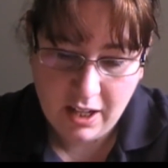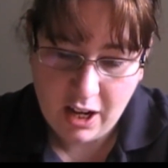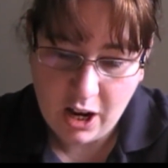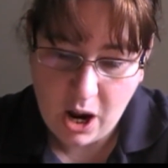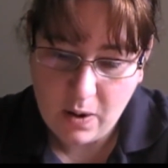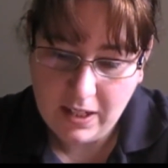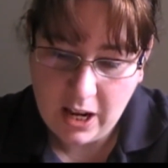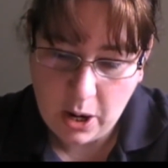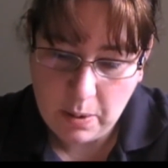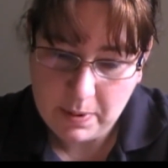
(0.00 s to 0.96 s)
Her only
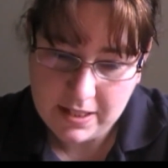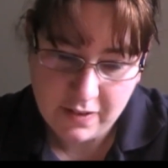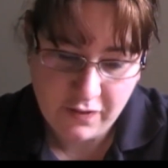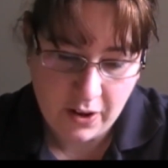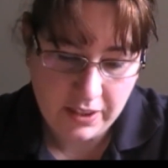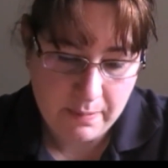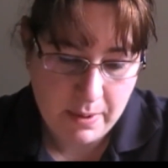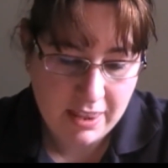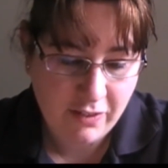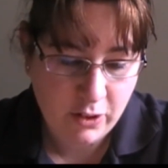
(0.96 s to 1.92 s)
hope is to find
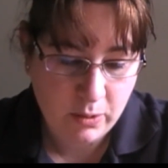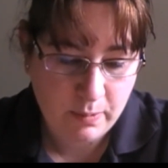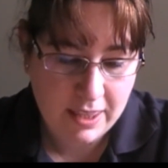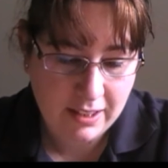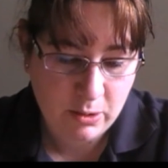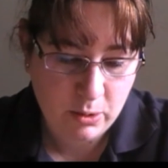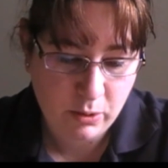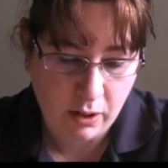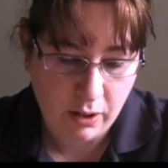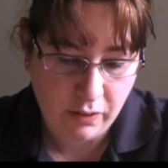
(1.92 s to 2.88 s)
the mythical
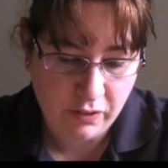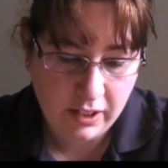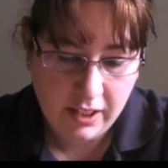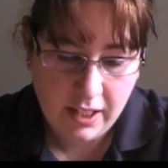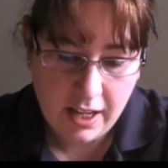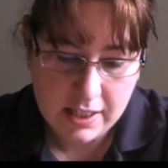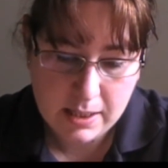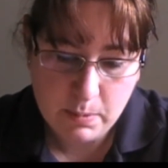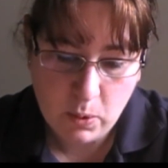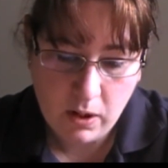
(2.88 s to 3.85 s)
grove, a
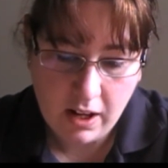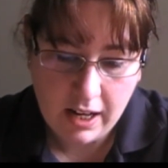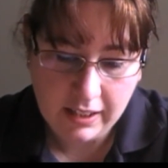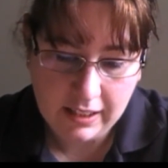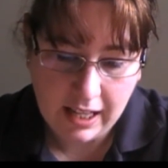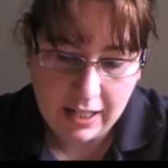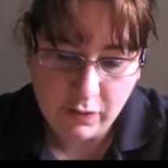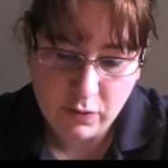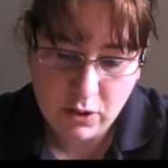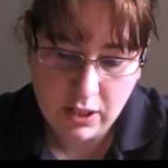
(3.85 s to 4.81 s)
small
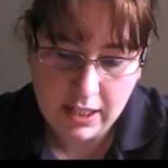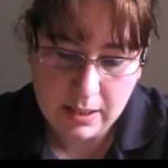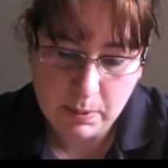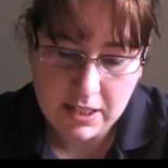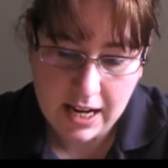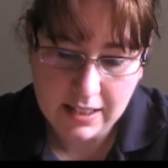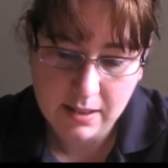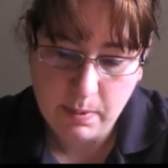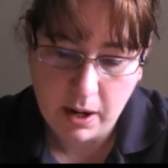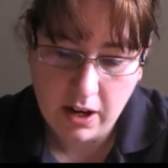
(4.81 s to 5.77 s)
enclave of trees
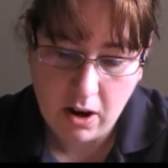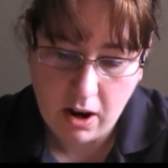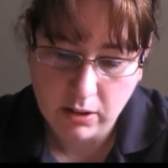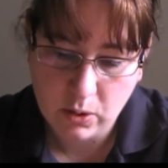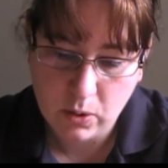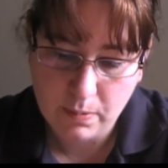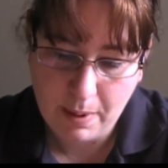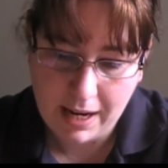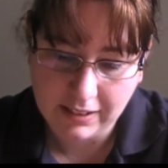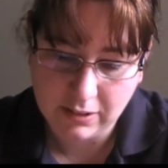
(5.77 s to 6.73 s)
protected by a hardcore
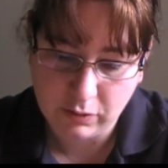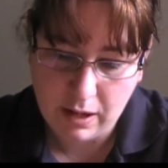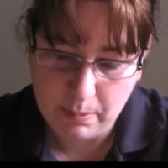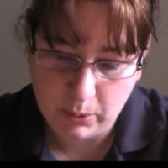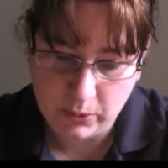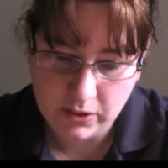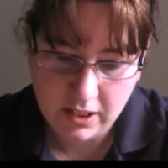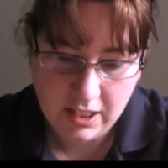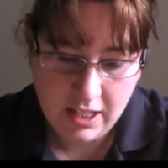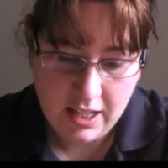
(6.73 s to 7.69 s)
band of rebels.
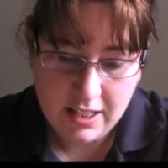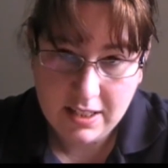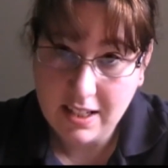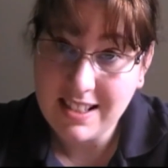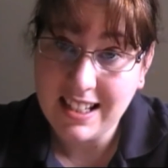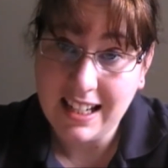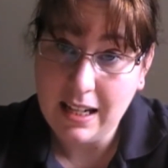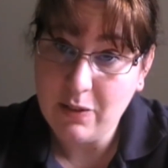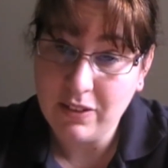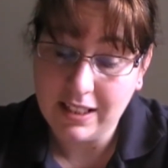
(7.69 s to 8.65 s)
Does it
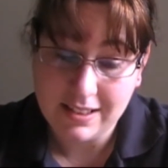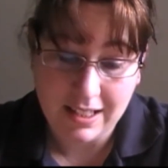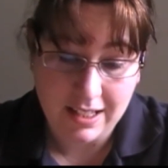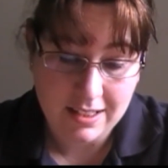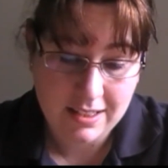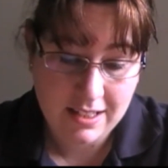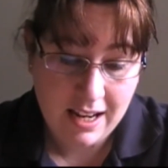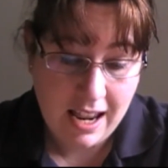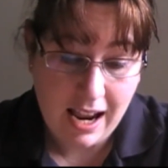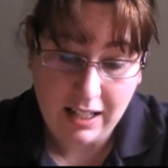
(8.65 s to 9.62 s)
even exist?
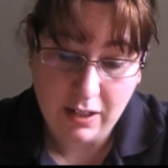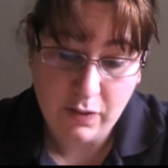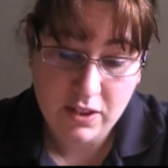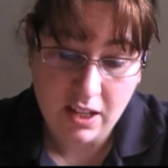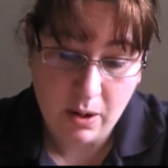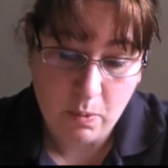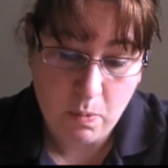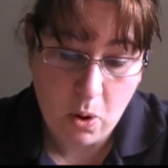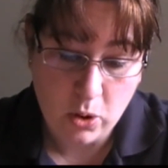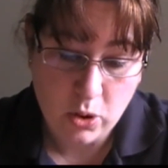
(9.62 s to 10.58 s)
And if so,
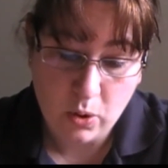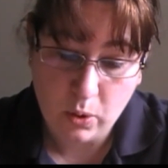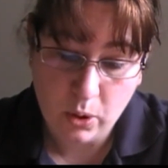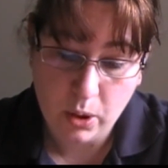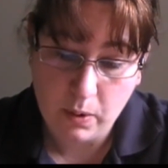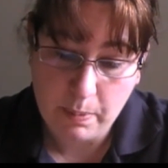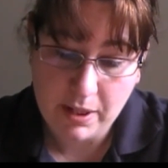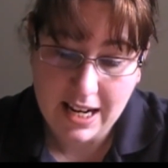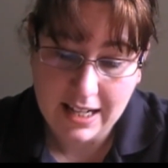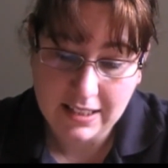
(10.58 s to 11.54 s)
what or who are
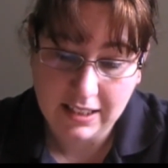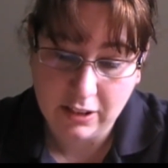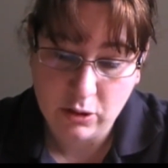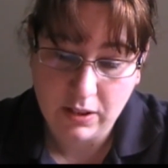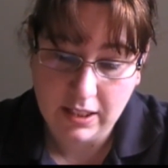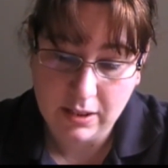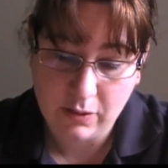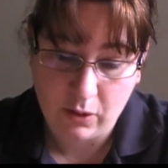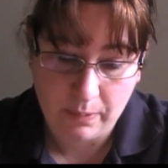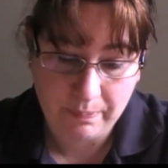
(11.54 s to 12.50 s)
protecting the trees
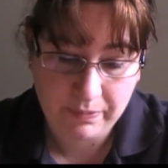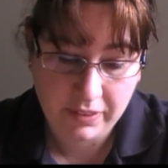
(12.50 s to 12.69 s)
from?